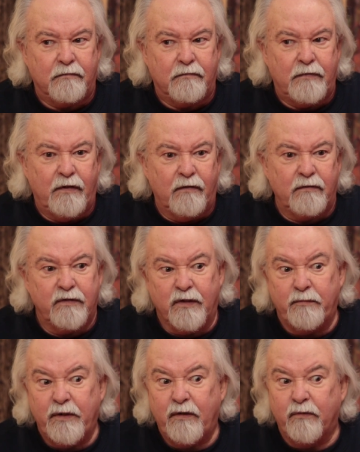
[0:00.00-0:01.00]
you know, and
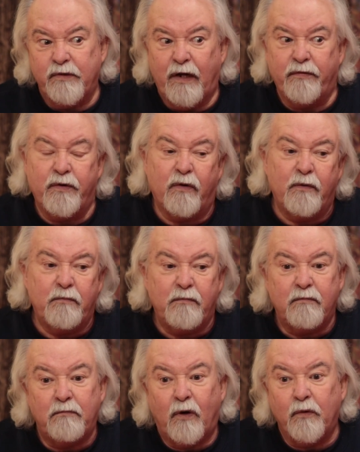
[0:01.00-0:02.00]
somebody goes out there
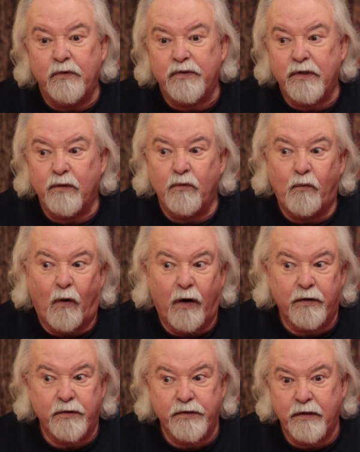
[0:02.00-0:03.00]
and mows it and
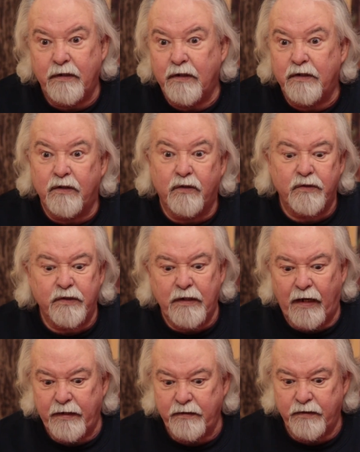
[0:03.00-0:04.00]
waters it, and it looks
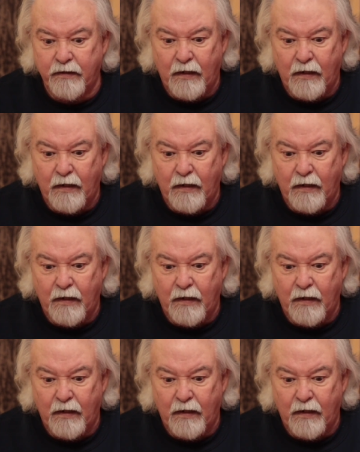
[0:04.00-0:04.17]
nice.